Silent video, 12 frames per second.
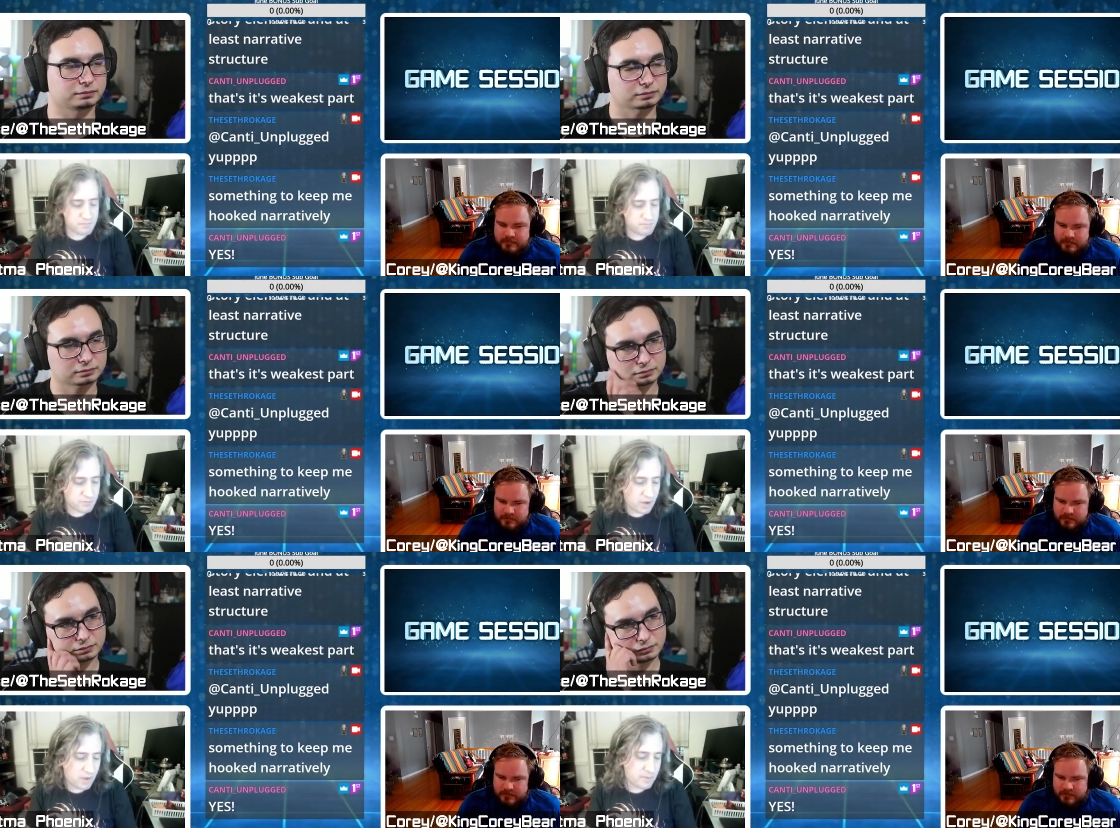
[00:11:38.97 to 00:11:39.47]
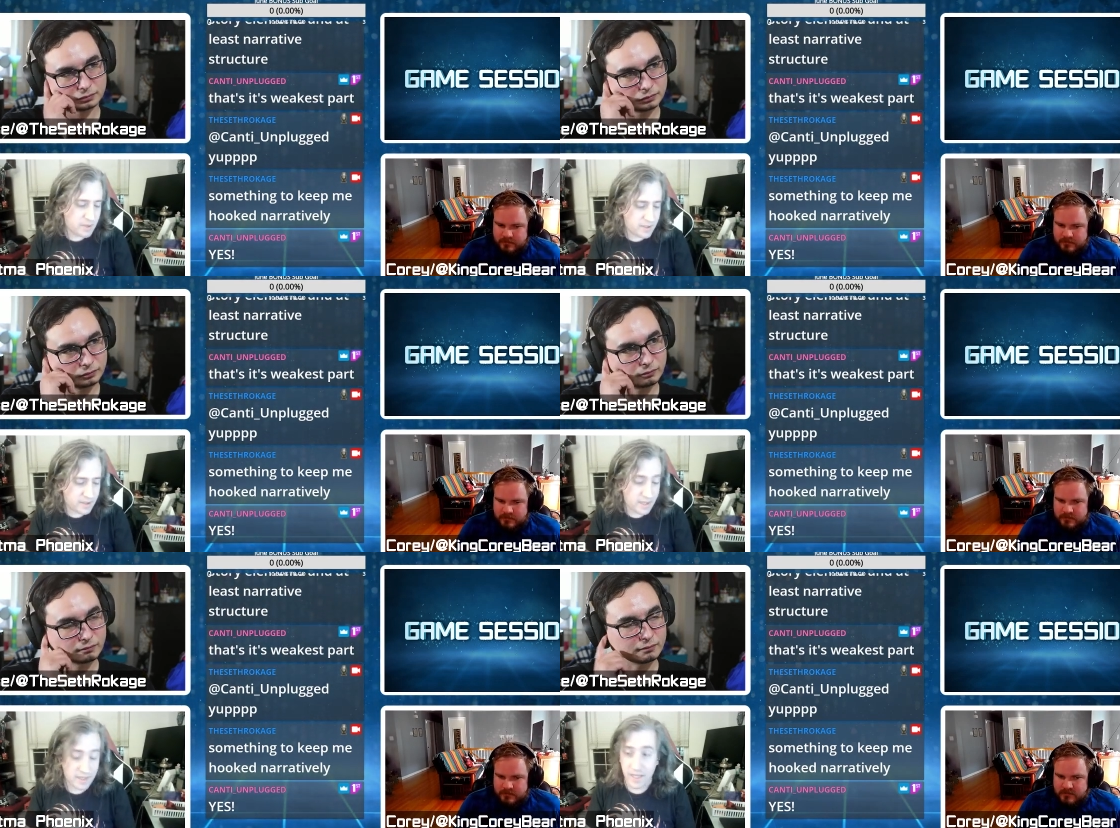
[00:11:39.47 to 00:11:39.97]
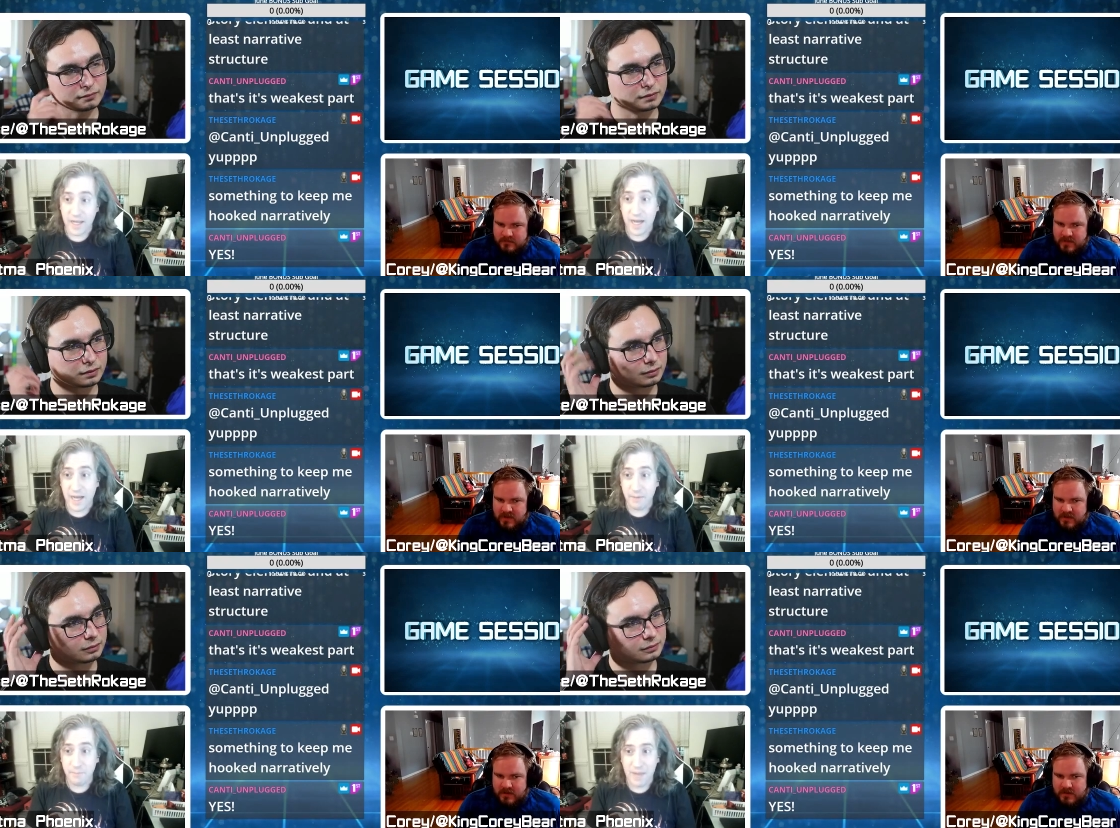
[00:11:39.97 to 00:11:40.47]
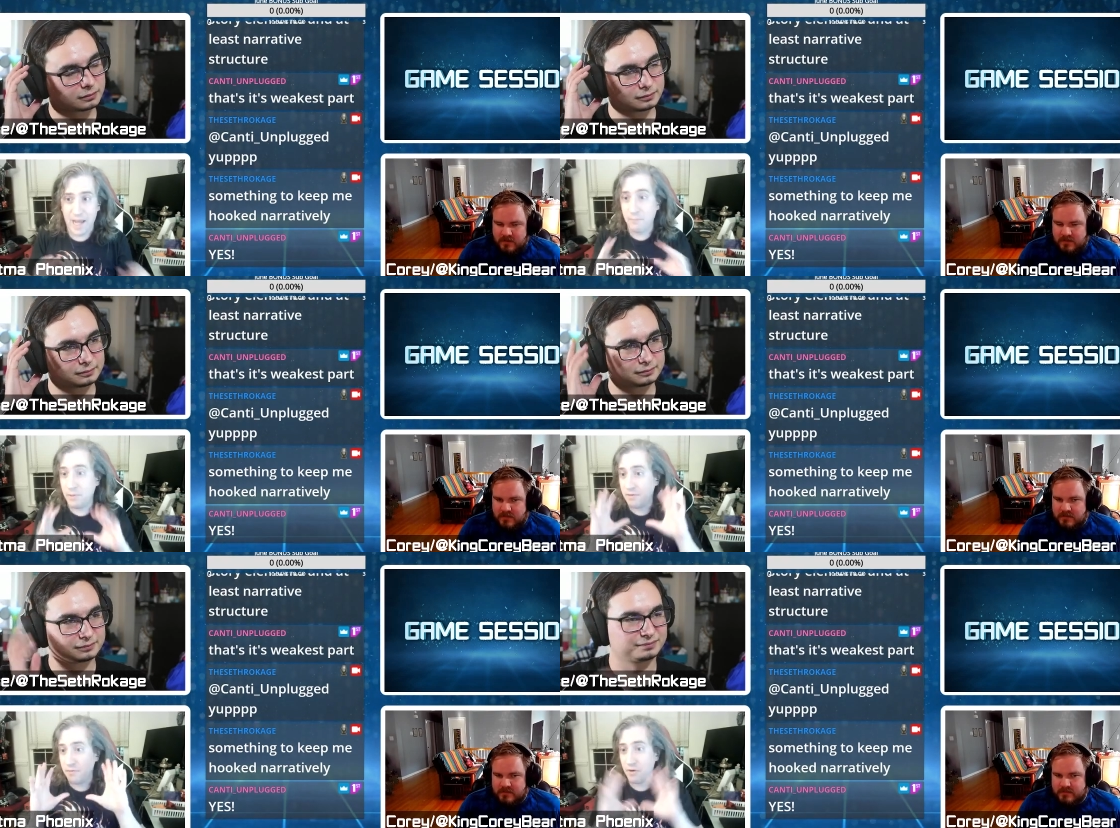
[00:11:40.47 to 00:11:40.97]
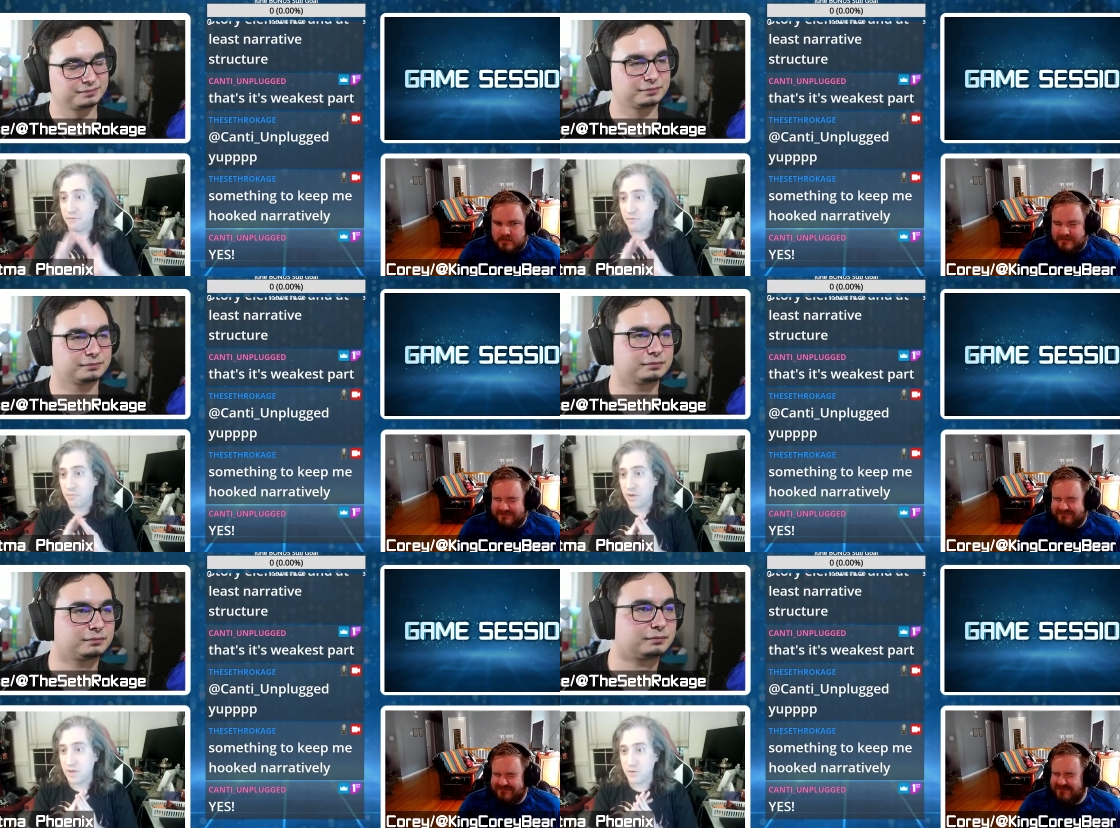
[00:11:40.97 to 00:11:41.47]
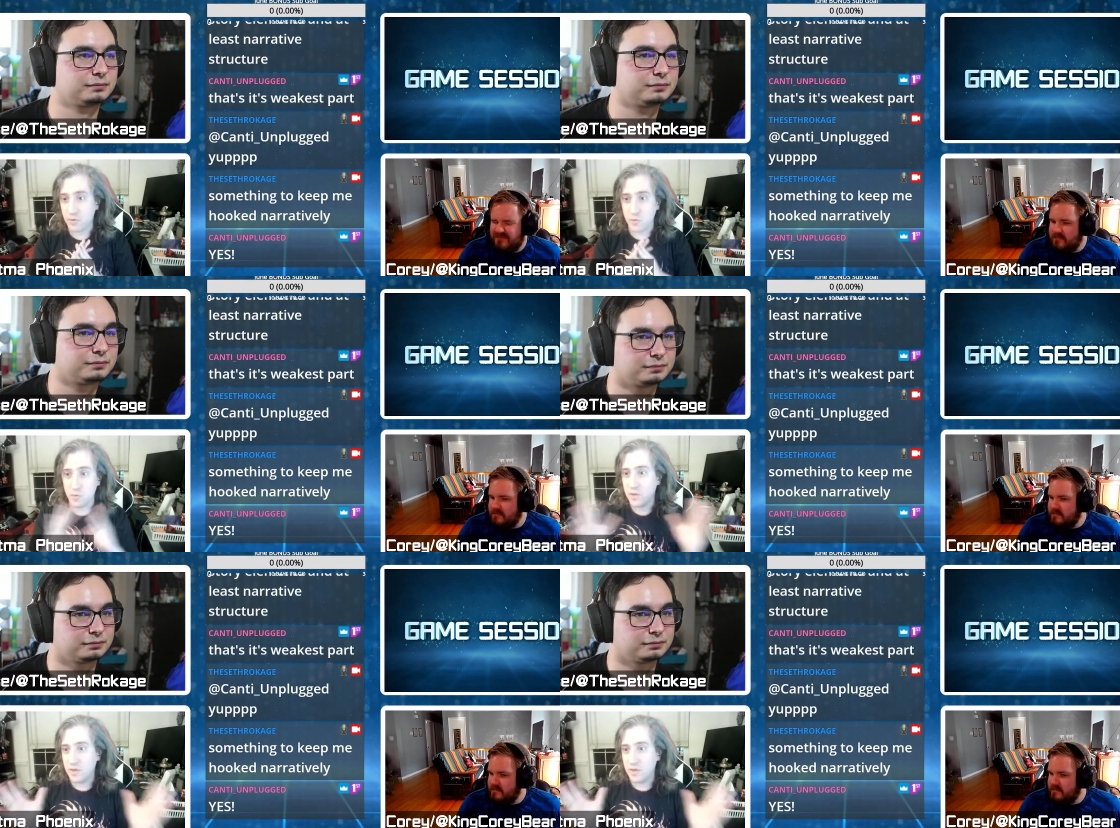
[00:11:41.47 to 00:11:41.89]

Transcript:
Speaker 1: dropping it and like i'm happy for everyone who